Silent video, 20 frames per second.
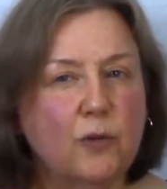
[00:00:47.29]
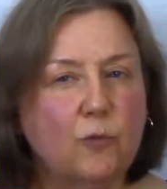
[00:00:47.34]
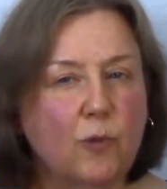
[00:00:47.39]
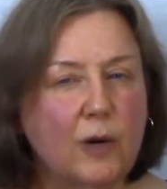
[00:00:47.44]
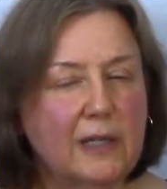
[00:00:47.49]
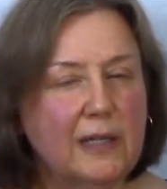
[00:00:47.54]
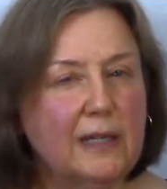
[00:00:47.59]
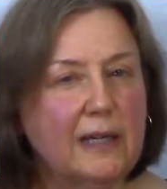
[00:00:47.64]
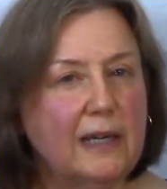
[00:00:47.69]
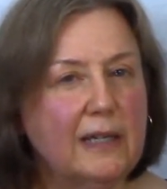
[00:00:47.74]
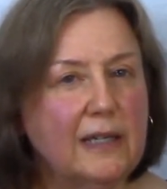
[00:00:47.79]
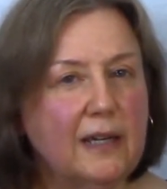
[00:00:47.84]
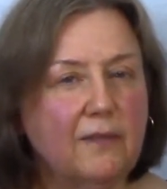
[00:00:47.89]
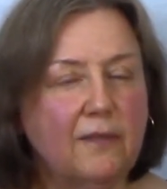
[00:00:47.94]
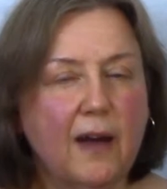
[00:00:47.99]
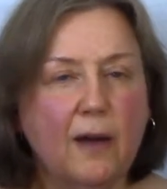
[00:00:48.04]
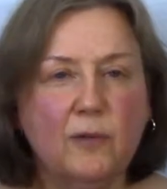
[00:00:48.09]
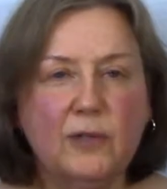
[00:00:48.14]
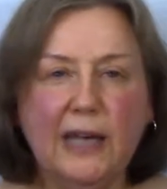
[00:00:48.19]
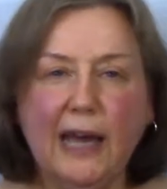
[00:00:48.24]
It wasn't as
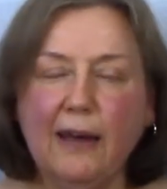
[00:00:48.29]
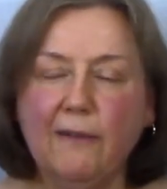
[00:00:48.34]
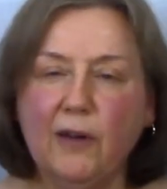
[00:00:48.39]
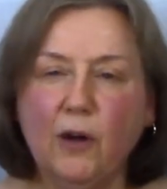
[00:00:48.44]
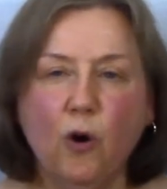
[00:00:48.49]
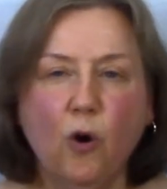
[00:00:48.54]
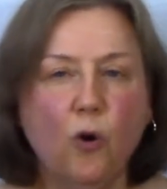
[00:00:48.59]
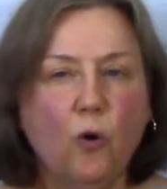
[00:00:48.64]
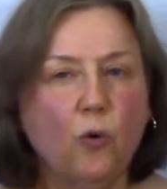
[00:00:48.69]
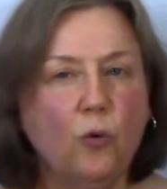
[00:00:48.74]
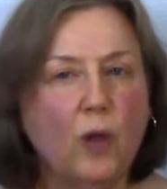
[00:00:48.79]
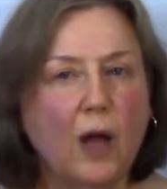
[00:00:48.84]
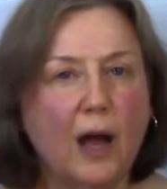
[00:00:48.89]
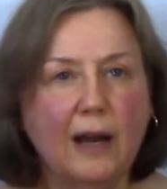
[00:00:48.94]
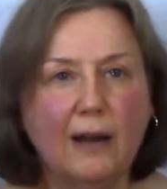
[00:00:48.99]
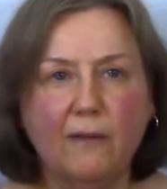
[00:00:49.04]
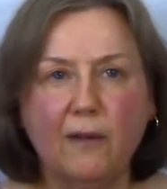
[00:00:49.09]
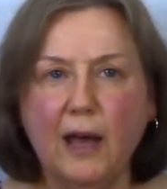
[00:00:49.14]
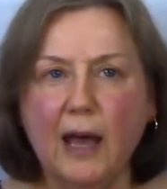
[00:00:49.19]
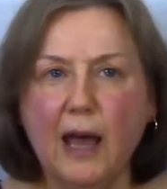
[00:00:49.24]
if I was having a whole lot
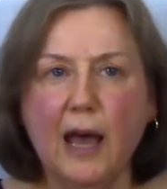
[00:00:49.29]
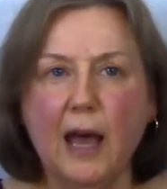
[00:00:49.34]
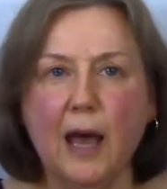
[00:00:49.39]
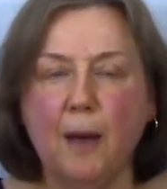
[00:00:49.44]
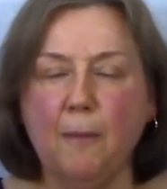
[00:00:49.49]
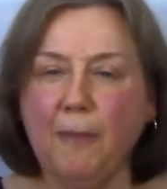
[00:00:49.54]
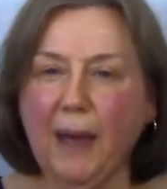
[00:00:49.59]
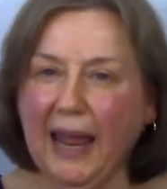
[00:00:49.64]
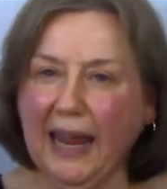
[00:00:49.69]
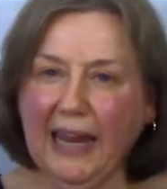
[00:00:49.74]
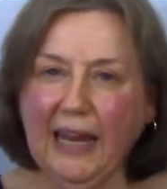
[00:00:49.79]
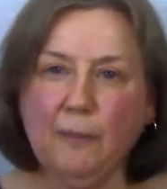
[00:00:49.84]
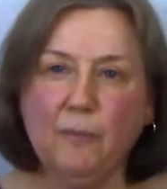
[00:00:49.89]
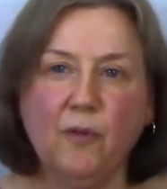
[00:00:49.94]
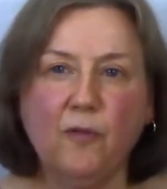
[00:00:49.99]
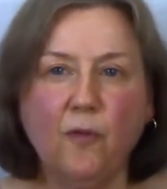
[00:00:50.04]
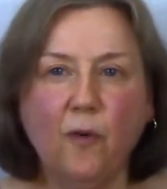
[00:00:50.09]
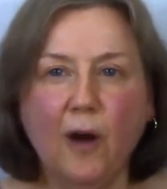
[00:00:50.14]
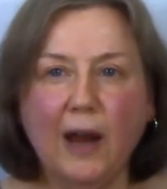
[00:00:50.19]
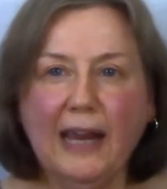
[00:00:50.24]
of pain
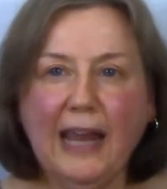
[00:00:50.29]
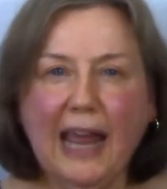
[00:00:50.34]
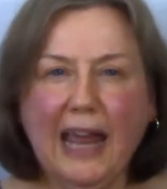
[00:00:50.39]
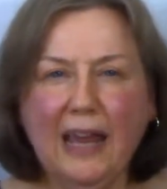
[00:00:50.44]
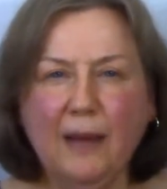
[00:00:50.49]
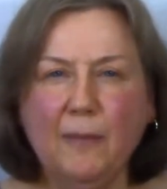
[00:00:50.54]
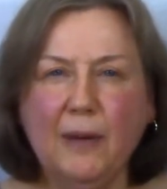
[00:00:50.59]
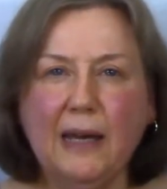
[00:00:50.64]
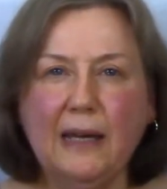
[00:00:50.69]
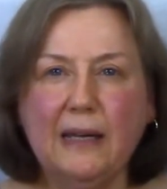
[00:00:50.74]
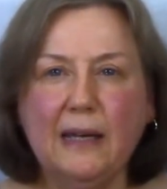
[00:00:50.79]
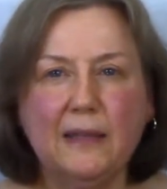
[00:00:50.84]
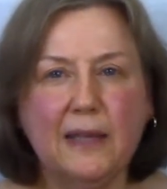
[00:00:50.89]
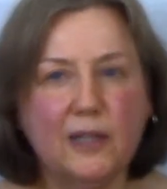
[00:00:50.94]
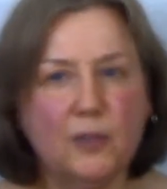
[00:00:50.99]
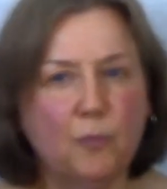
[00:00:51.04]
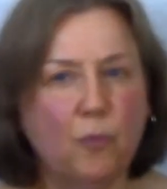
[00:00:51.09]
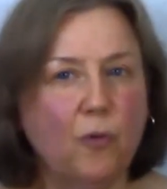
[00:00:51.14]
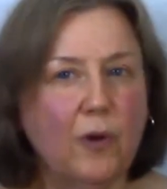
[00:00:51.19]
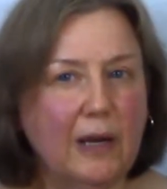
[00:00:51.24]
before I came in at
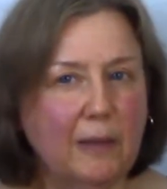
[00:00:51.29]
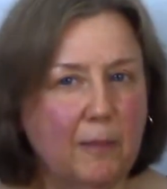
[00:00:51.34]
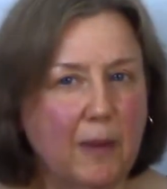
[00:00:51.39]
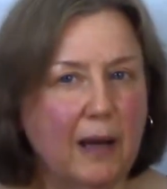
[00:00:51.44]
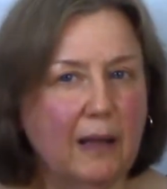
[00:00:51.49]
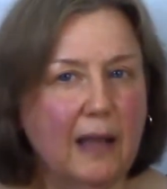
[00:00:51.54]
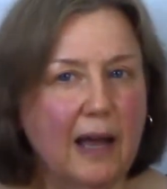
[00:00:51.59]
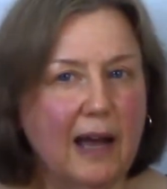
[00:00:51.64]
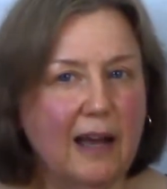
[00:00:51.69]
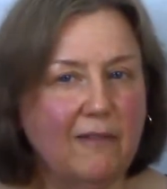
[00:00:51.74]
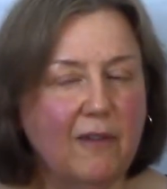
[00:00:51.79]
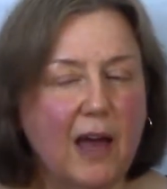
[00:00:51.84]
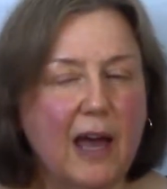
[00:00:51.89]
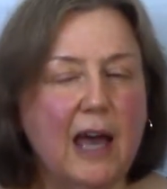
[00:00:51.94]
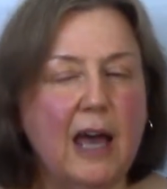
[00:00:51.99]
this point in my life,